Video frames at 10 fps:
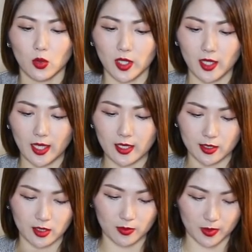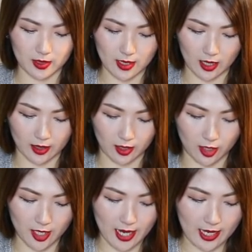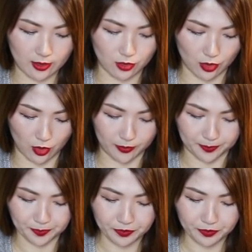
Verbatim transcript: organizer, but it's not here yet. So